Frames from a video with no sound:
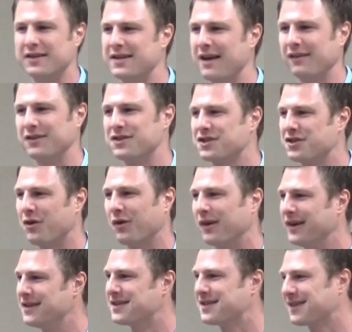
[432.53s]
at telling
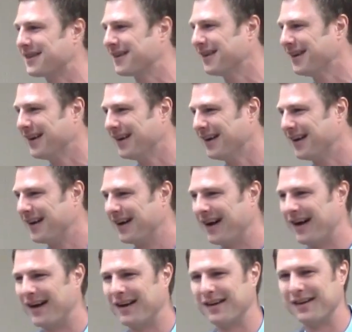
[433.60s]
stories. Uh,
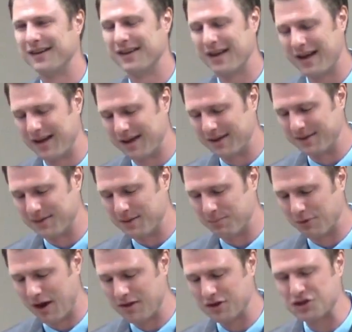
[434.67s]
uh, the
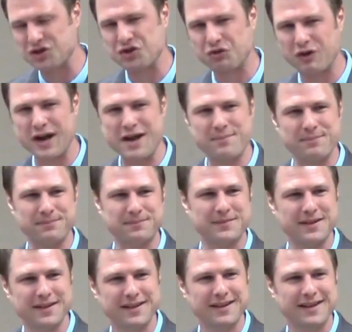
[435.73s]
Brothers Grimm
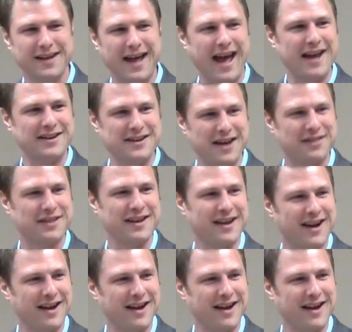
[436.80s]
had nothing